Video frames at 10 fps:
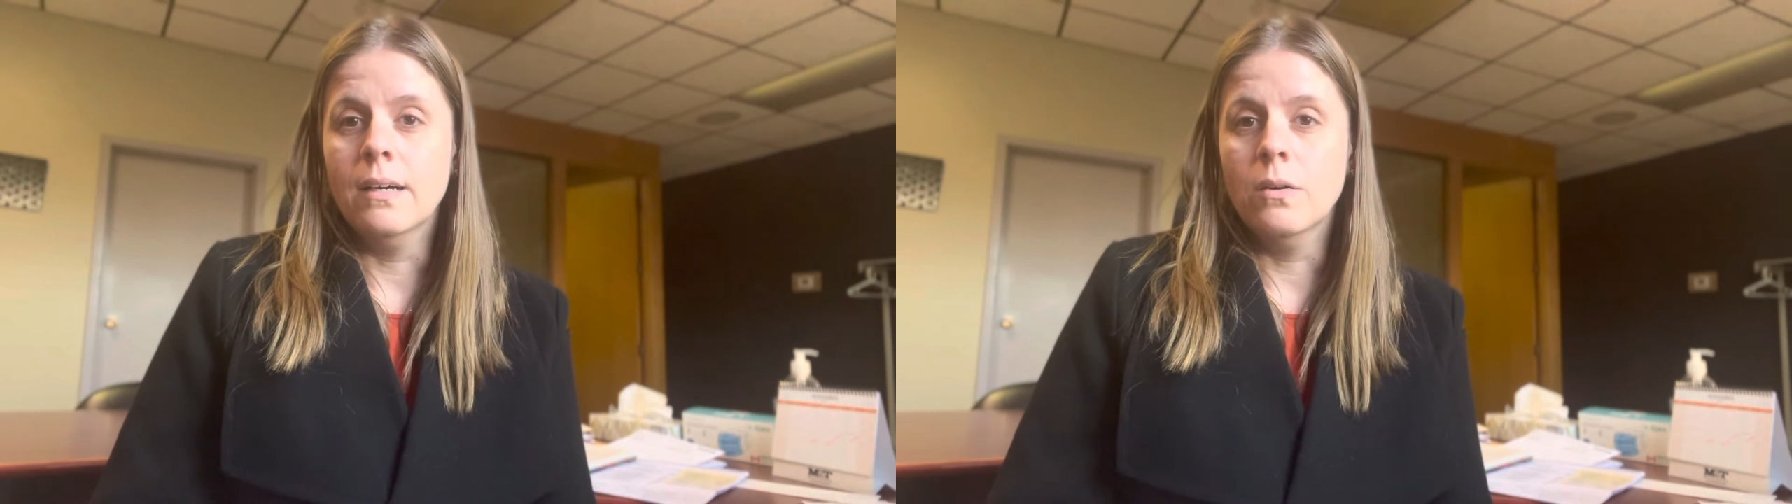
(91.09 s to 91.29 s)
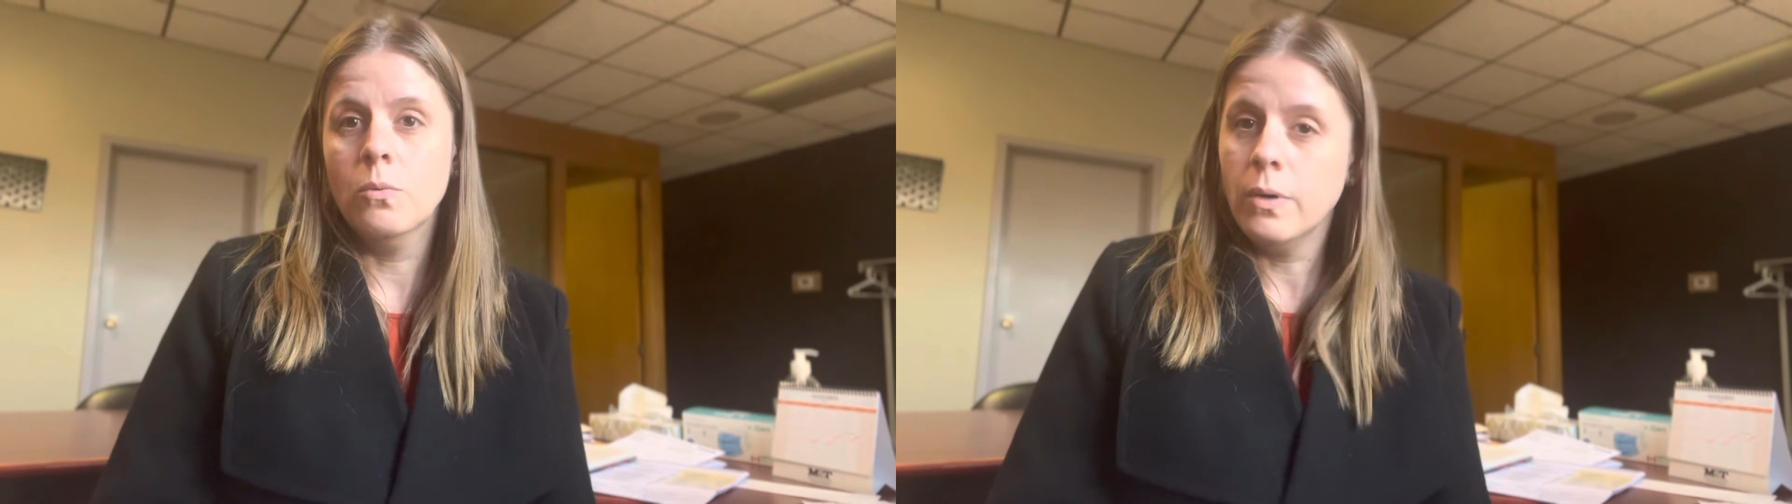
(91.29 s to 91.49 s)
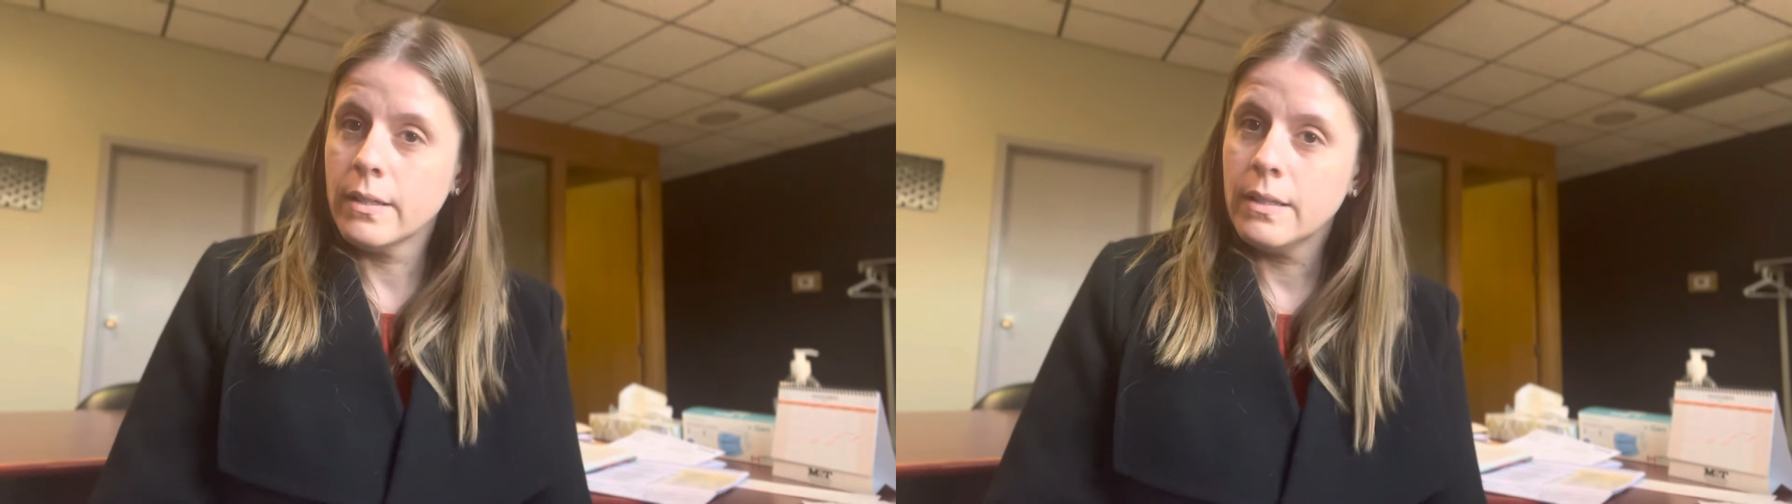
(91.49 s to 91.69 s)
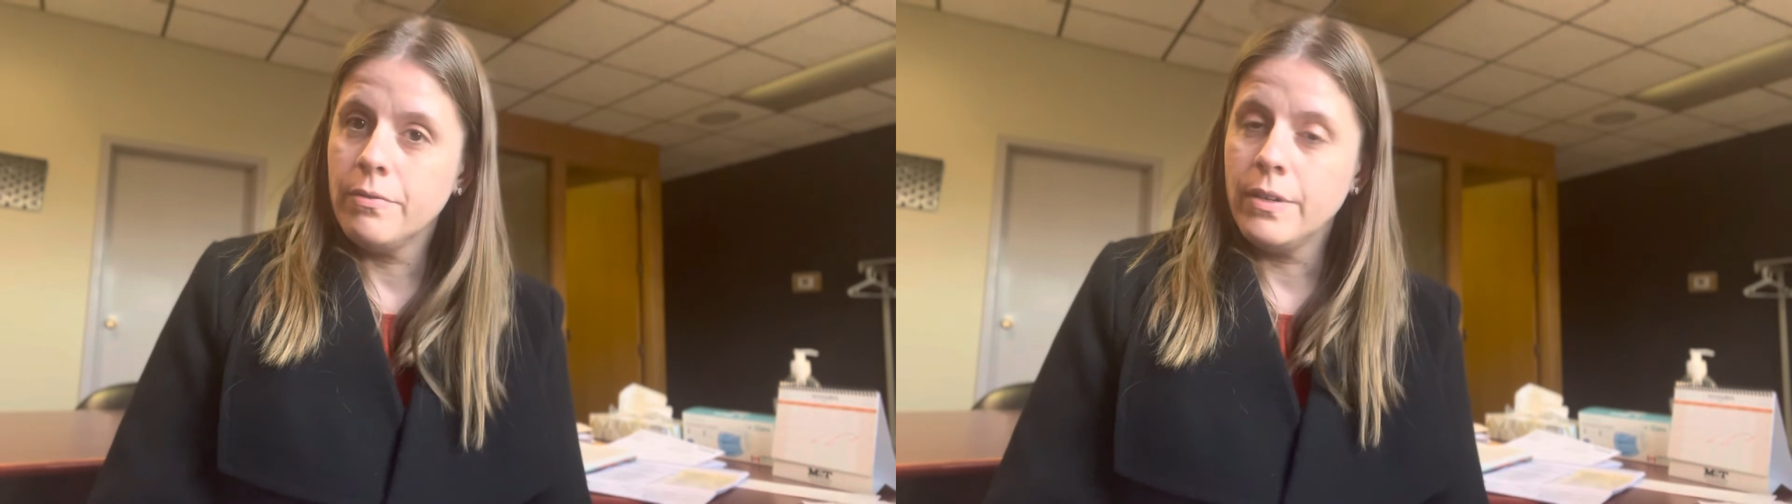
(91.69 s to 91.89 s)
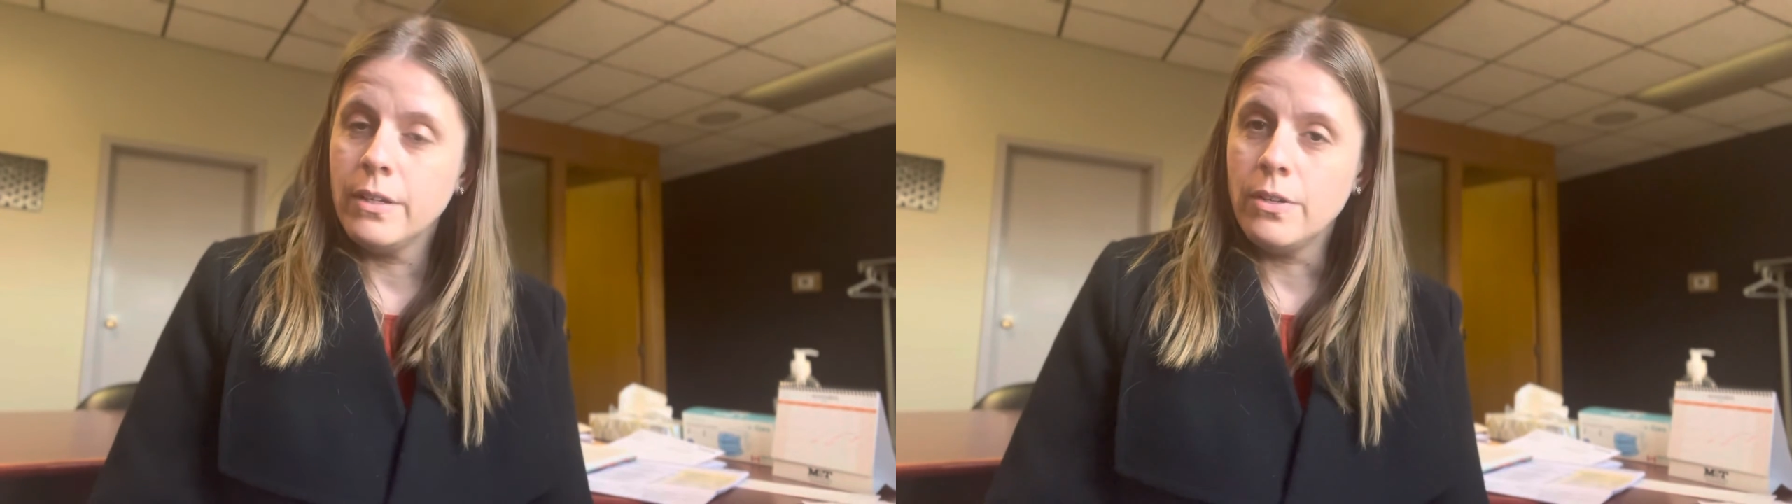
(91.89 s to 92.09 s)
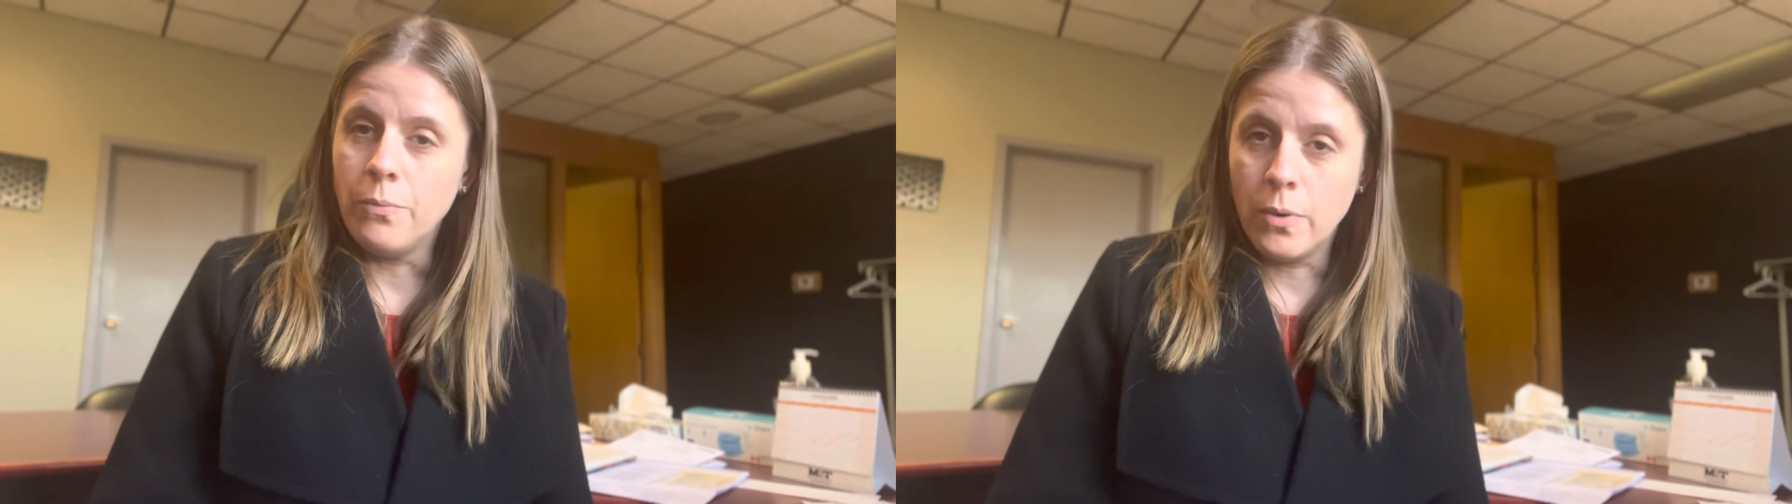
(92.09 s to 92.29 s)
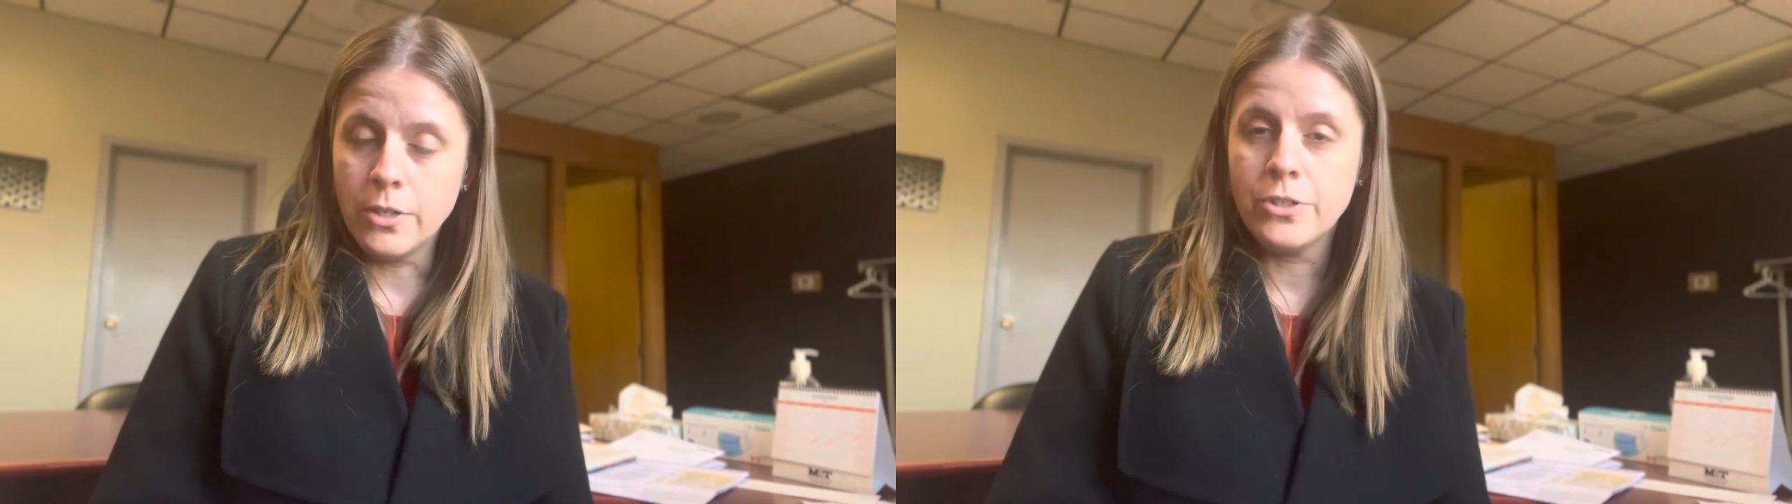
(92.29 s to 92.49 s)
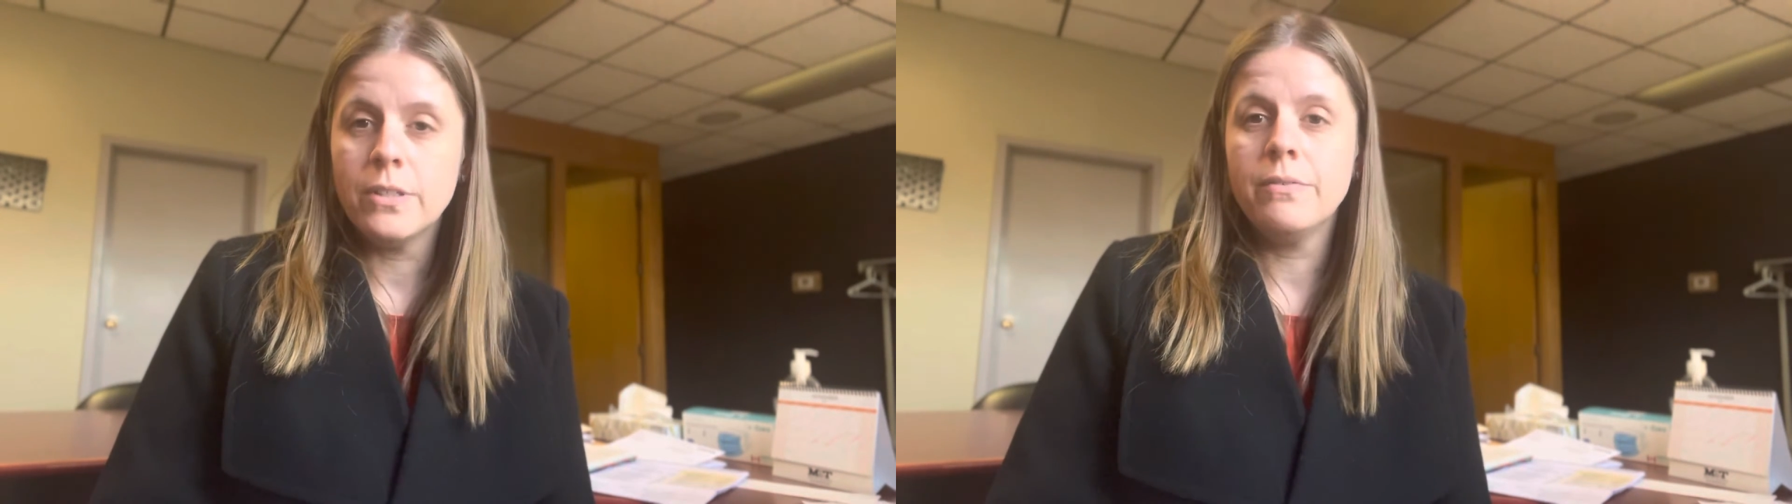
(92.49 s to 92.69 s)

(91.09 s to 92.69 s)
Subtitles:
watch the